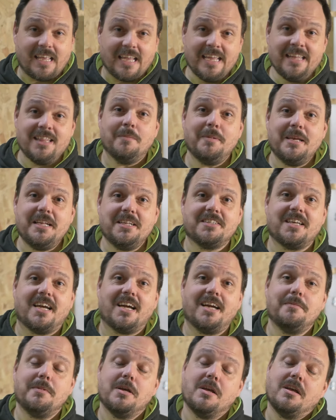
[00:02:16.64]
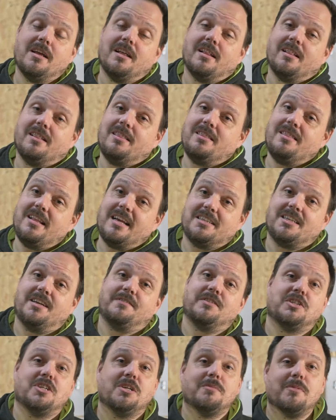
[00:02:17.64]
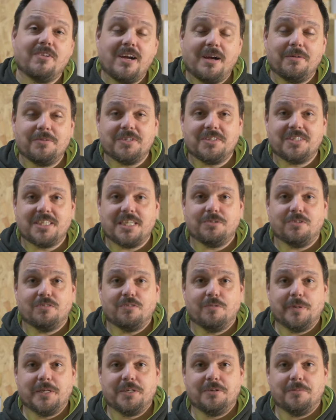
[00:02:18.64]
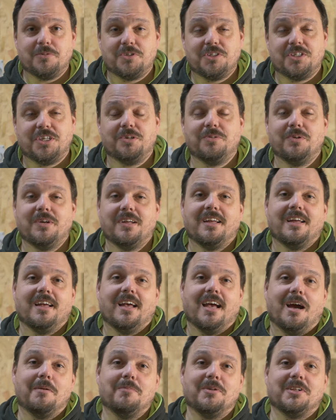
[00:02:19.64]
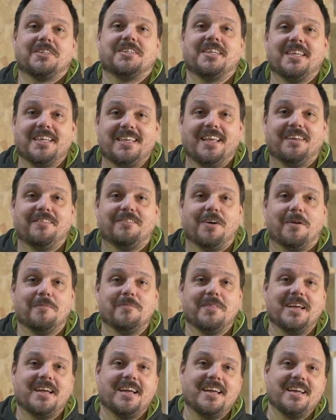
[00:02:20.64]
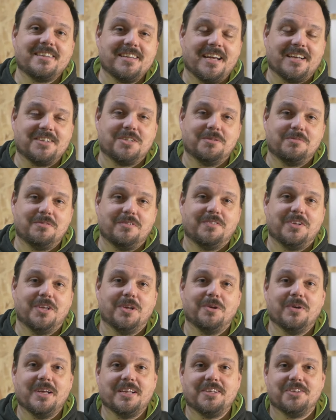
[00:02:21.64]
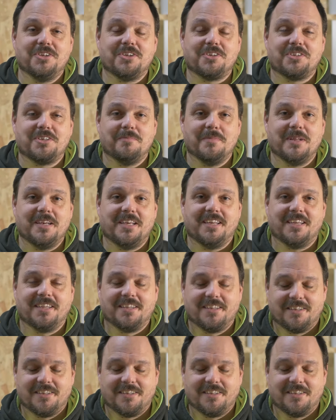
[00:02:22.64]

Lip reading: In the meantime, let's have a zoom around and see what we've been up to, and we'll take it from there. Catch up with you in just a minute.